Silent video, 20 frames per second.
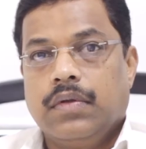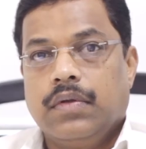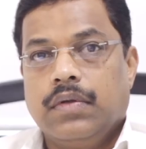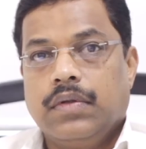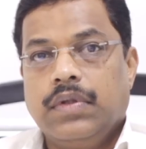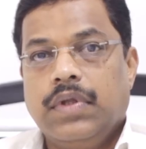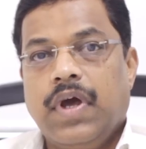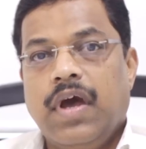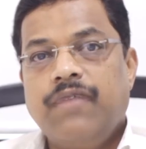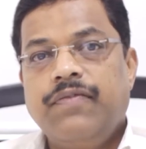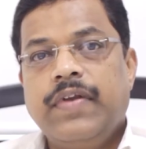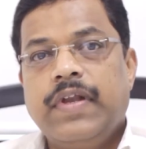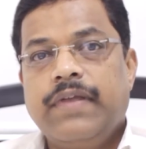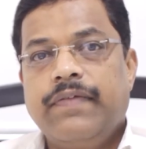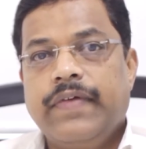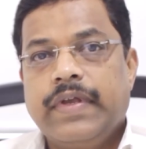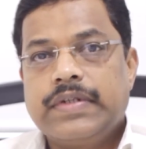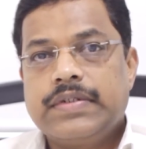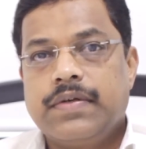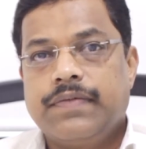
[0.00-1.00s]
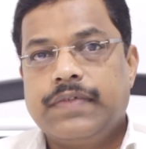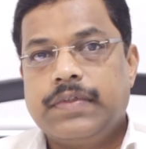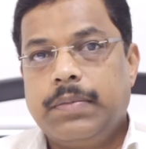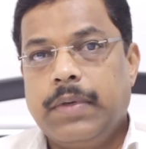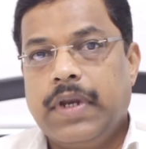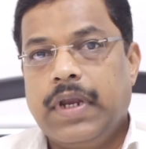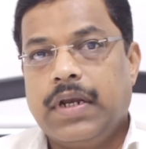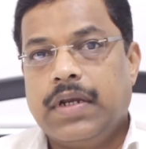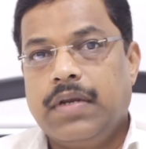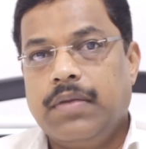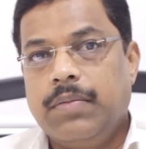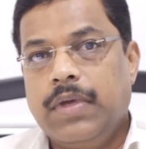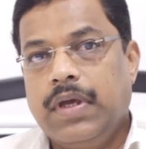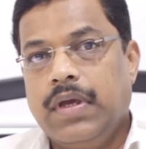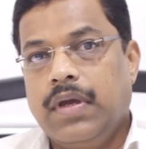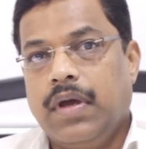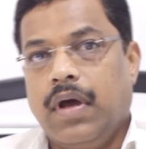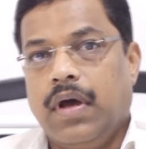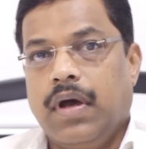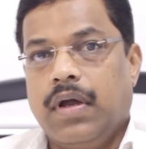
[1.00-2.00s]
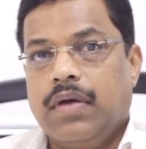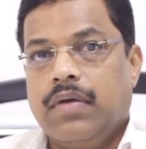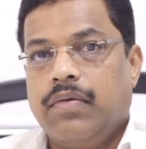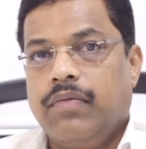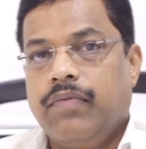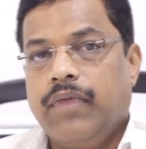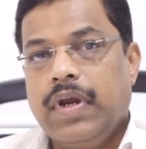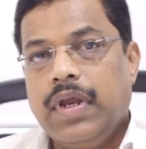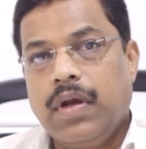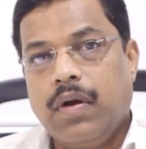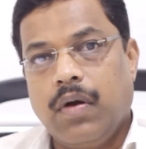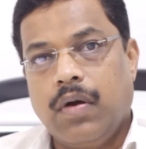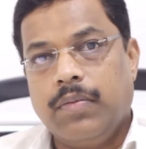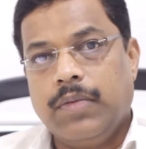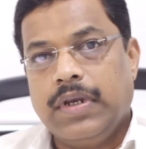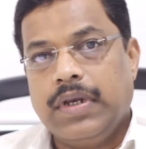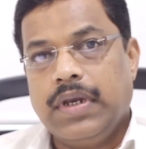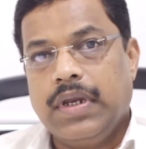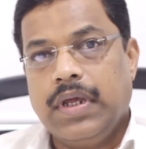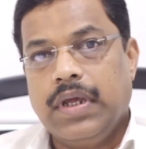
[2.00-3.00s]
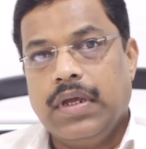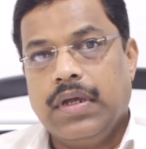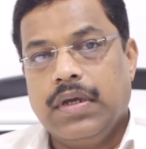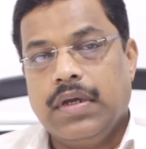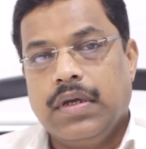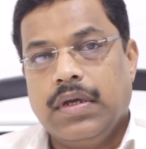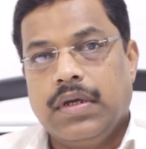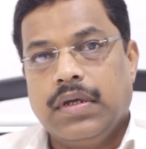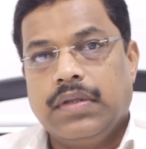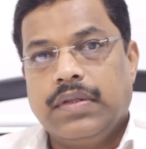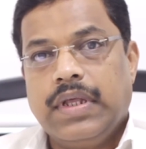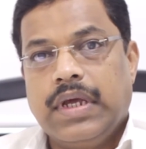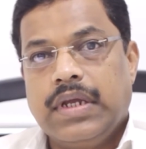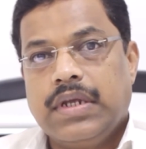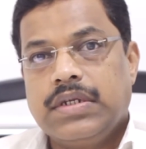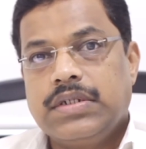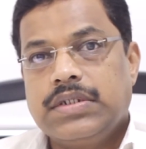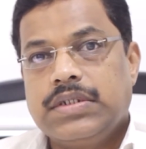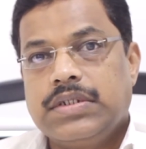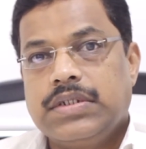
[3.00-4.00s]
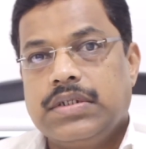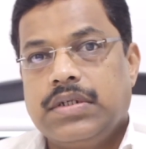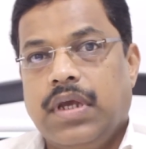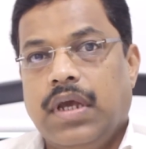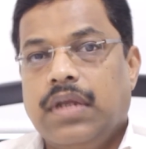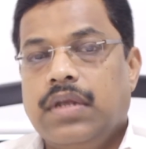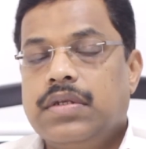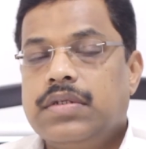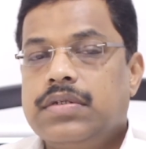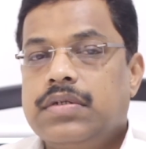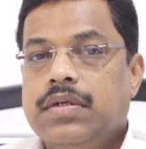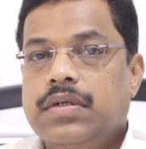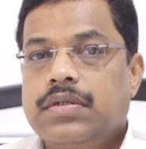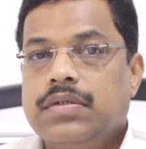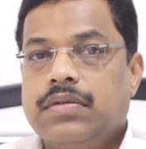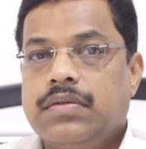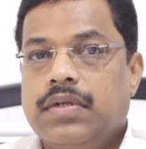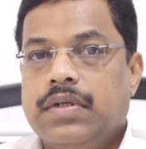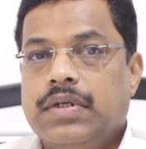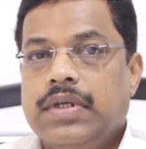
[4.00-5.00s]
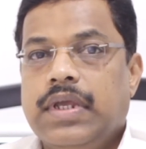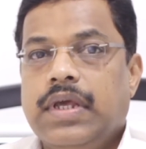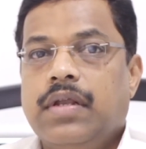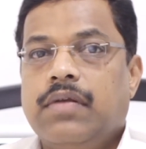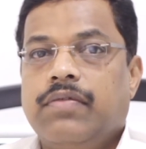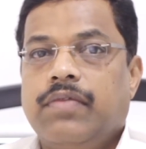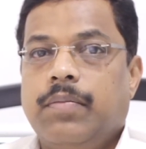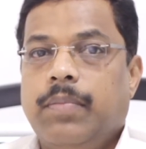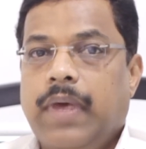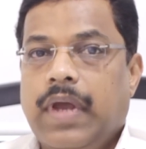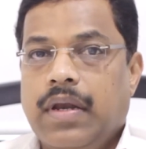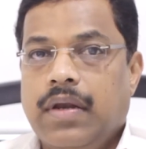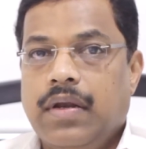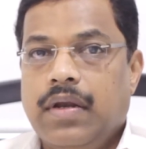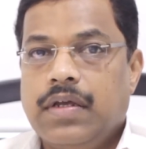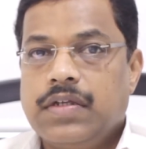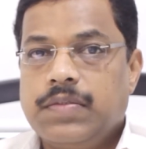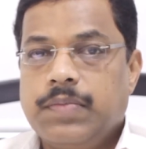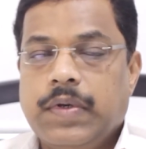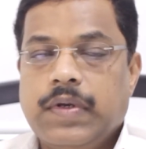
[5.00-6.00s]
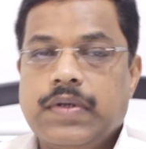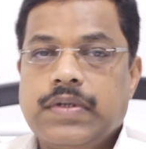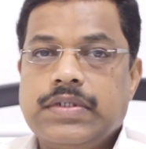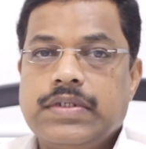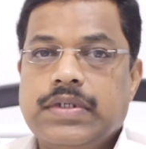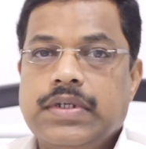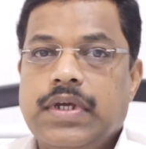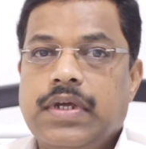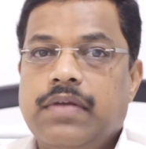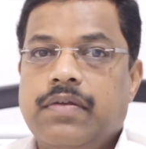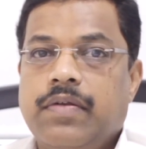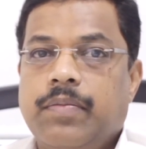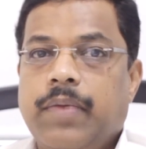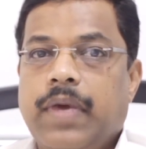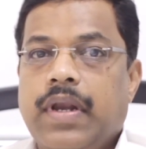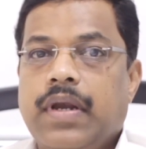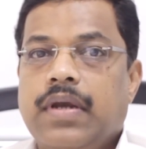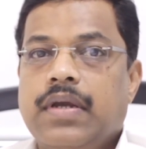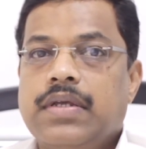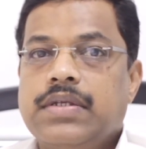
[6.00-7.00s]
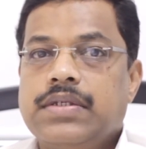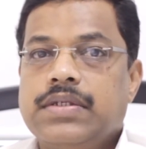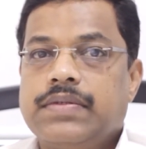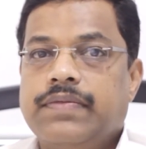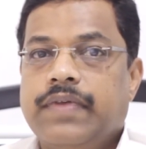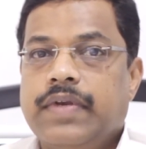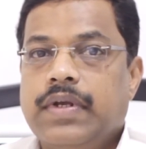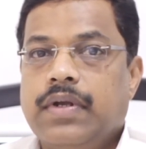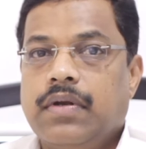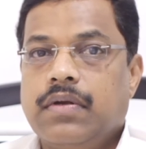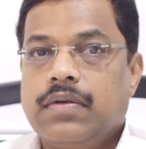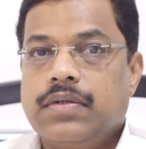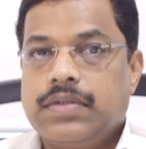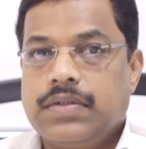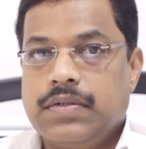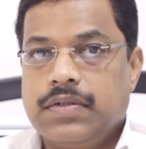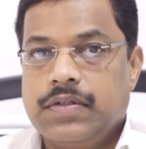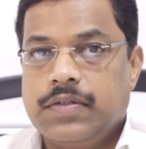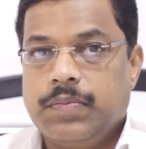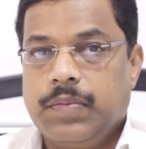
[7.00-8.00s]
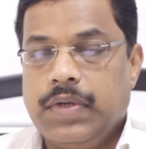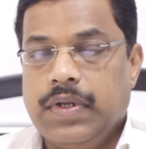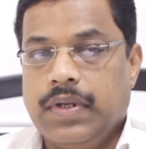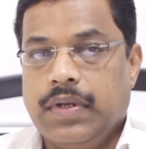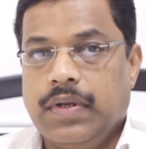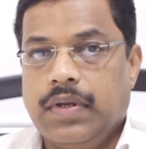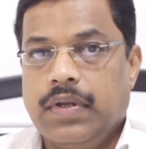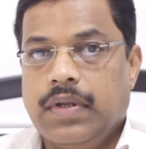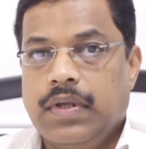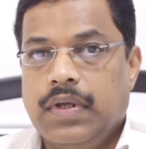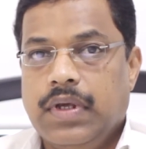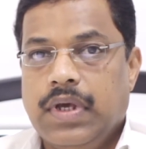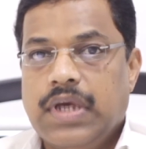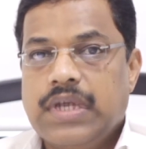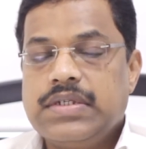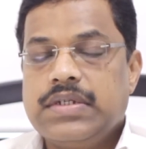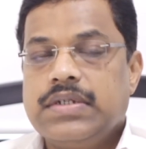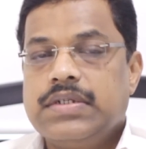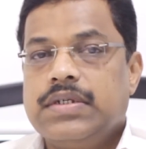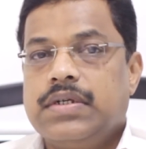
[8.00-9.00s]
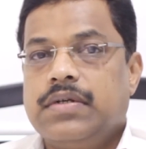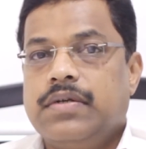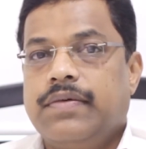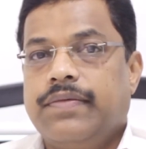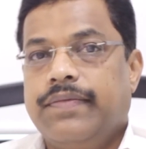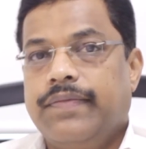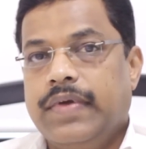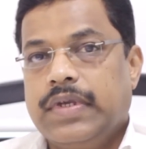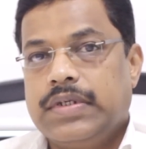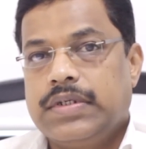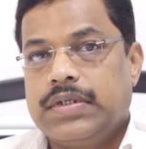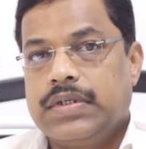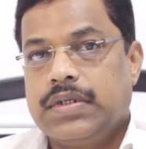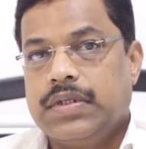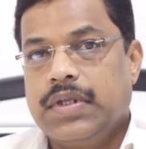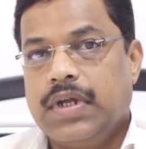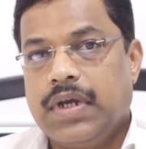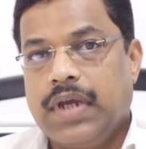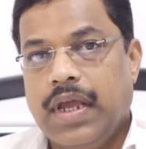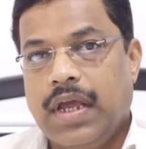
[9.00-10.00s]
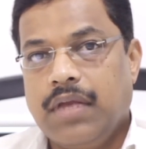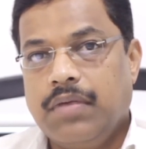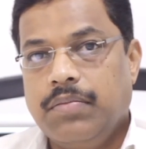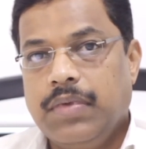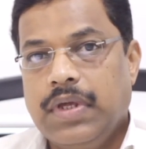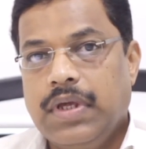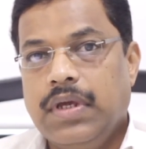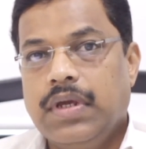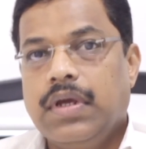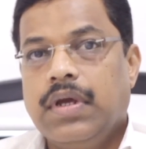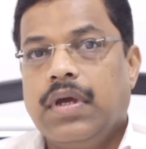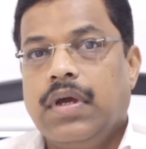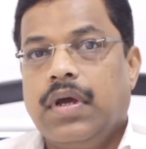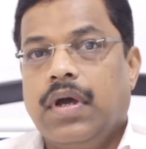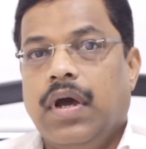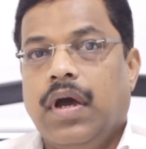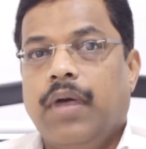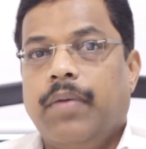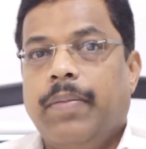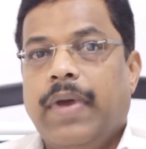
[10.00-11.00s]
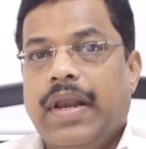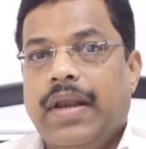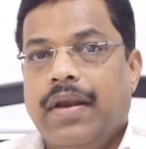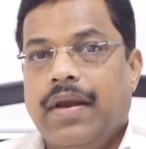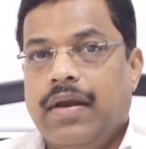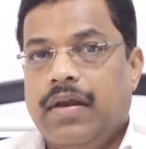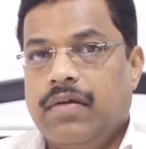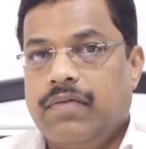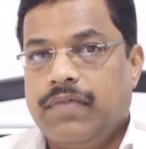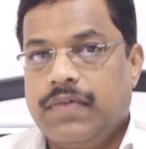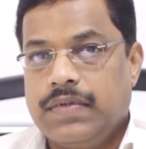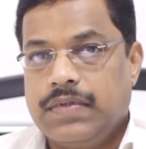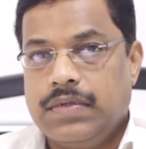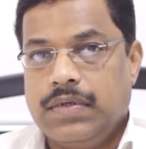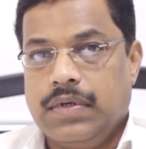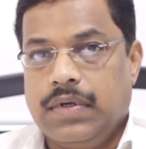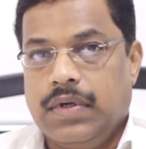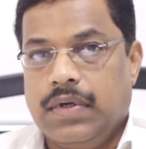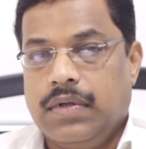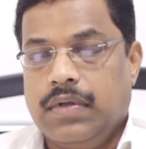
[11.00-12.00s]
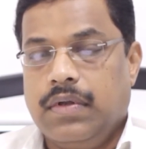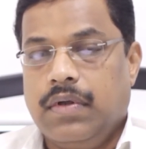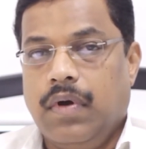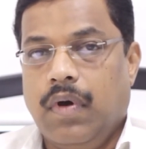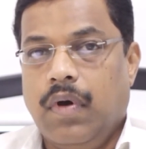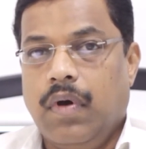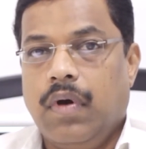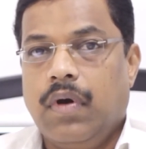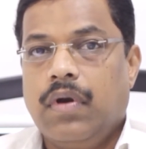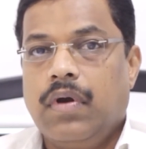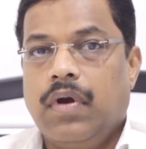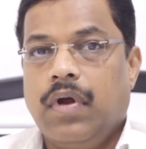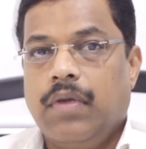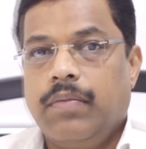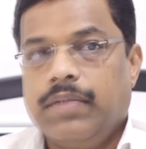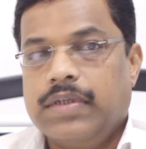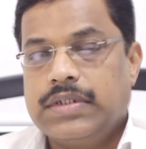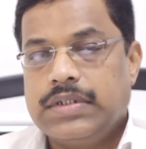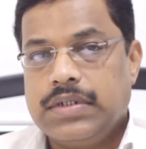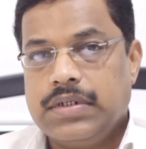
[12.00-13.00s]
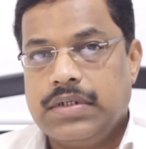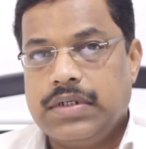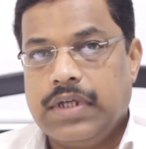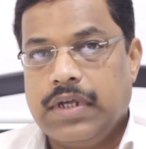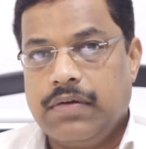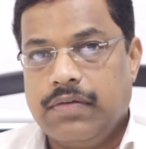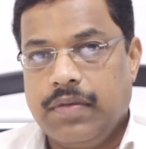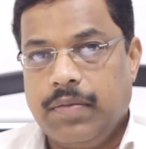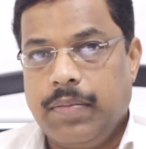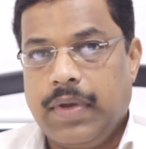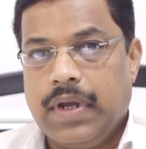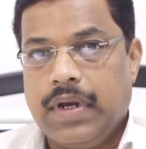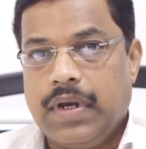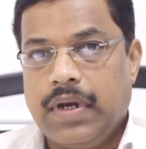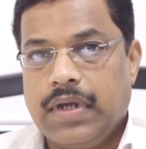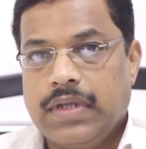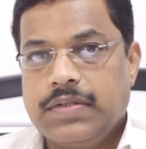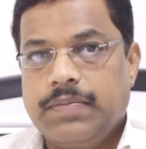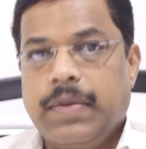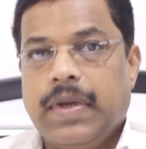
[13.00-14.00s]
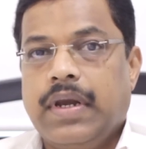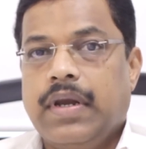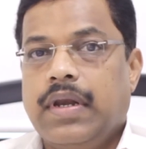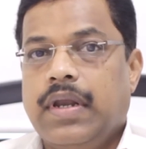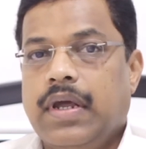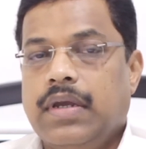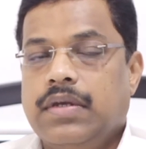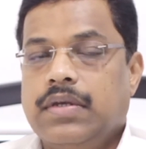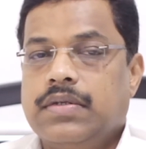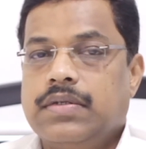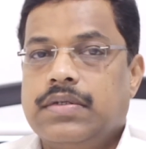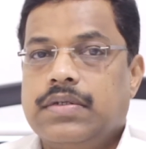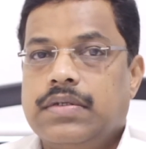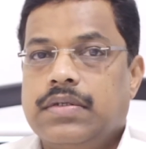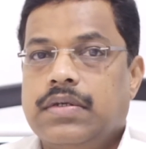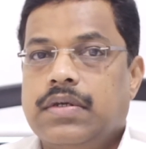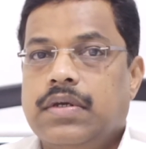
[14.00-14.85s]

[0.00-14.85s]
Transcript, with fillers: The after effects of splenectomy are very commonly there is an injury to the tail of the pancreas because the tail of the pancreas is very close to the spleen, as a result of which there can be a pancreatic fistula or a distal tail of the pancreas pancreatitis.